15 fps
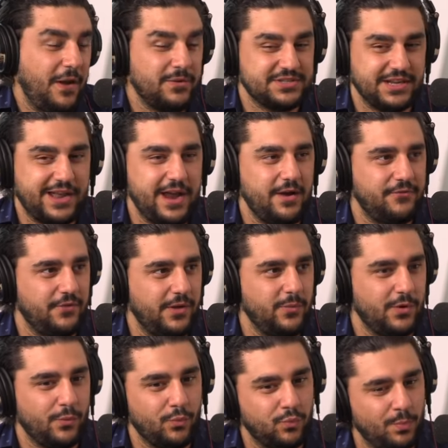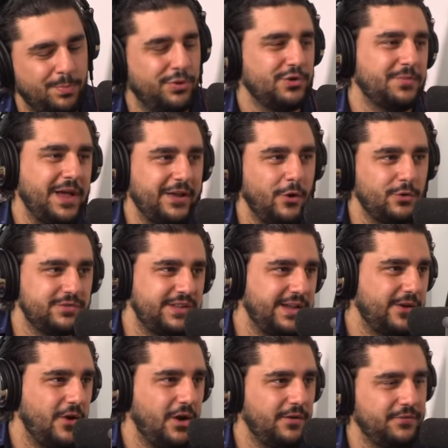I wasn't Jesus. careful, I would have pulled my whole
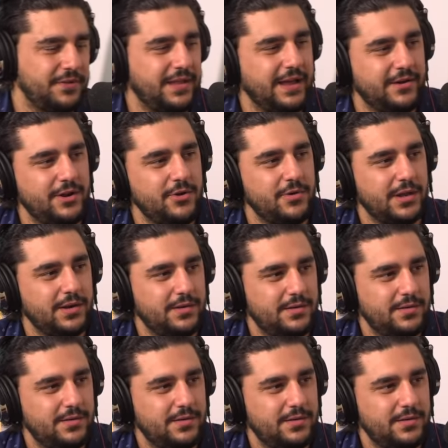dick off and not knew it.